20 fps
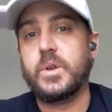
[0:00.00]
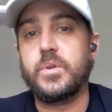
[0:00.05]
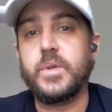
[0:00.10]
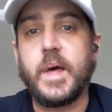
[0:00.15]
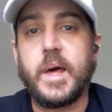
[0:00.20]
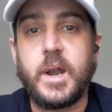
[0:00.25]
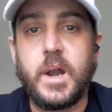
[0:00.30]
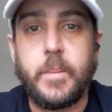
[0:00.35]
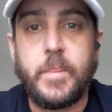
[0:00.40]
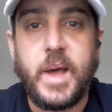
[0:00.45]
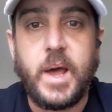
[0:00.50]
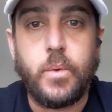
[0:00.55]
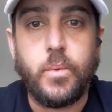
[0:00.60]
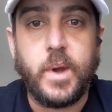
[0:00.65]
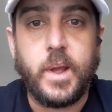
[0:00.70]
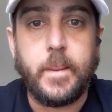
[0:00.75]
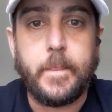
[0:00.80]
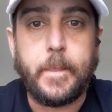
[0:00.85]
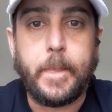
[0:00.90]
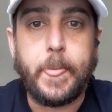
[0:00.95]
do that in a bad
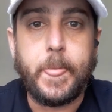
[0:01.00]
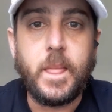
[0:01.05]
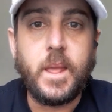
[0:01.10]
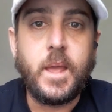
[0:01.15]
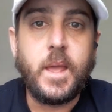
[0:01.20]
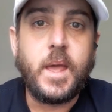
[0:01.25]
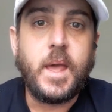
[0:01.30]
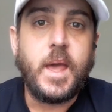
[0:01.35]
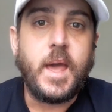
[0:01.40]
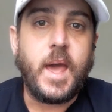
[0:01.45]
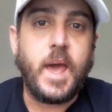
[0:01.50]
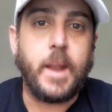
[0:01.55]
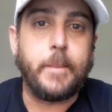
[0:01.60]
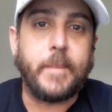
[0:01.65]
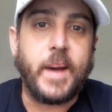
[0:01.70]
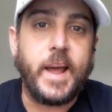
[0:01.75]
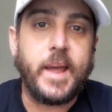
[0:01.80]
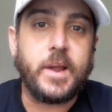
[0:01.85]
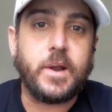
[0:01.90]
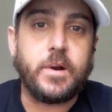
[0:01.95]
way. And
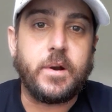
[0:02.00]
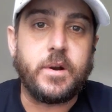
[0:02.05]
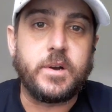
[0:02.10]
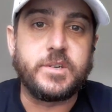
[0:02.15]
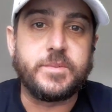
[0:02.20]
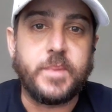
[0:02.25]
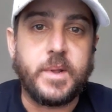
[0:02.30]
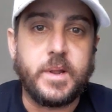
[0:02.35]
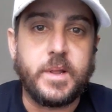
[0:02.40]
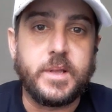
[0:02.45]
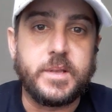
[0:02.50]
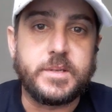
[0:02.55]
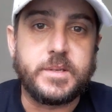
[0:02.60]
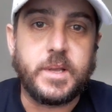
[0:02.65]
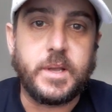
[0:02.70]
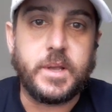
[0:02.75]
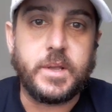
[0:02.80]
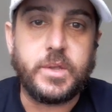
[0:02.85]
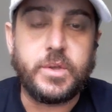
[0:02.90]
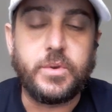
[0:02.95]
my encouragement is
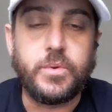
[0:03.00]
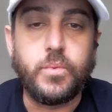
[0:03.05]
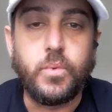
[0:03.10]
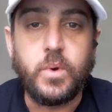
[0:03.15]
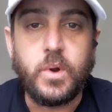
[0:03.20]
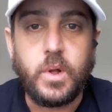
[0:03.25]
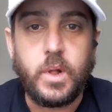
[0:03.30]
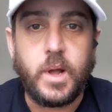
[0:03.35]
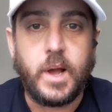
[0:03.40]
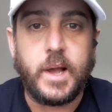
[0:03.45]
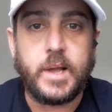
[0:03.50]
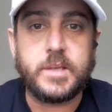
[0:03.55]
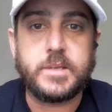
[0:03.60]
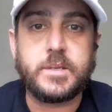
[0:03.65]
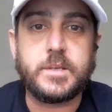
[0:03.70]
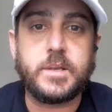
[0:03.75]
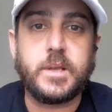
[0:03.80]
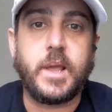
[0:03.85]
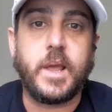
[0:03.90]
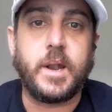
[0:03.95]
that you
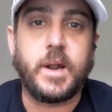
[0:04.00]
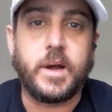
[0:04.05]
realize and